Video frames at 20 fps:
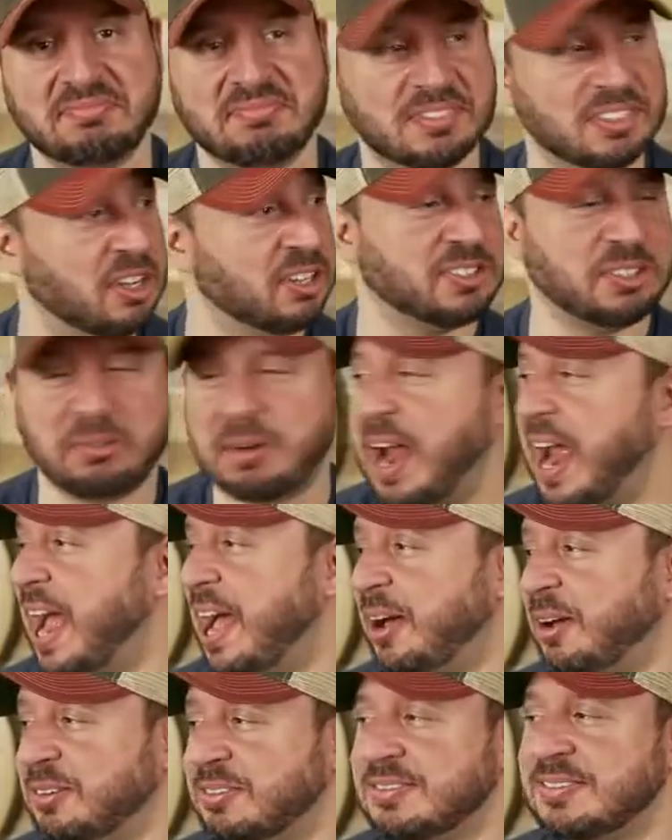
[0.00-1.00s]
looked
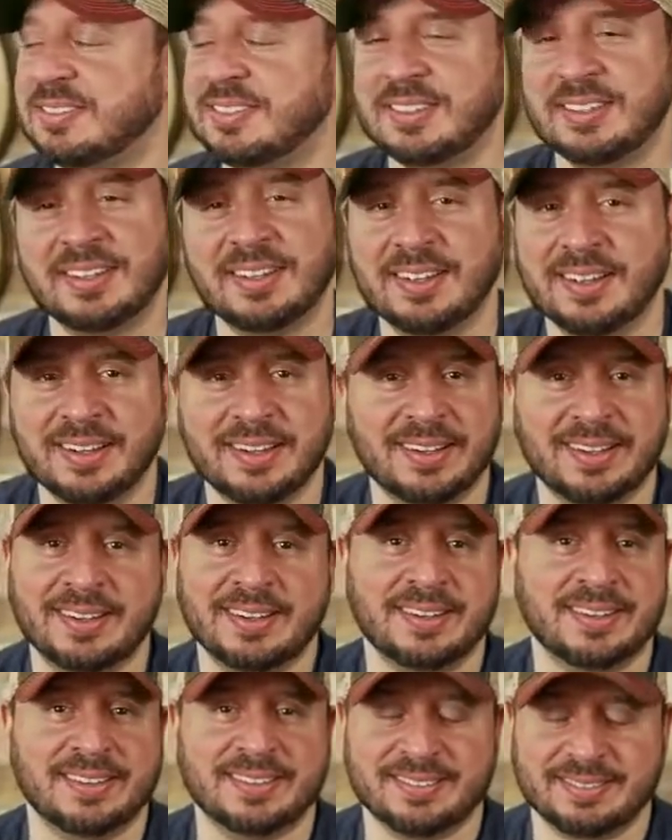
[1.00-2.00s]
around,
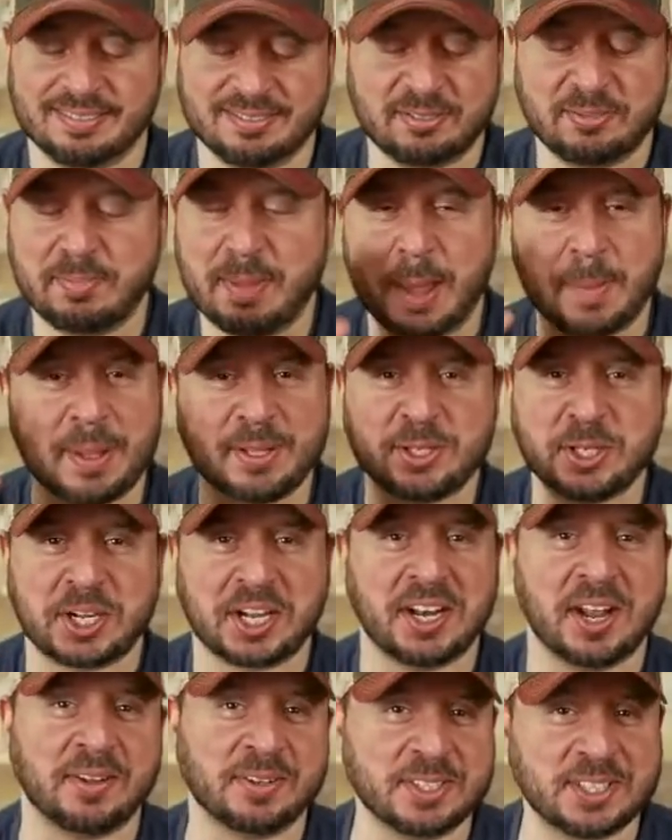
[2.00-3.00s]
maybe took
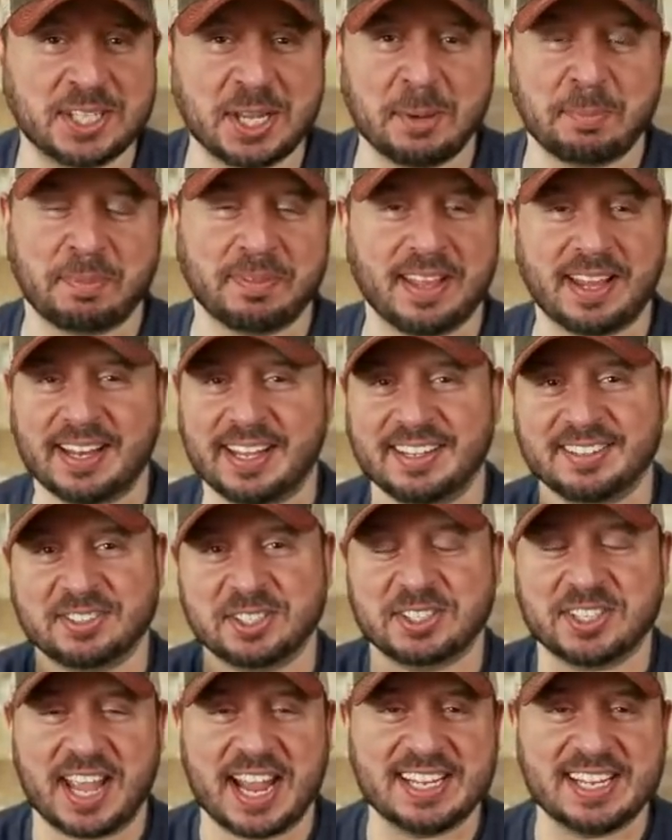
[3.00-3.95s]
another sip and then he just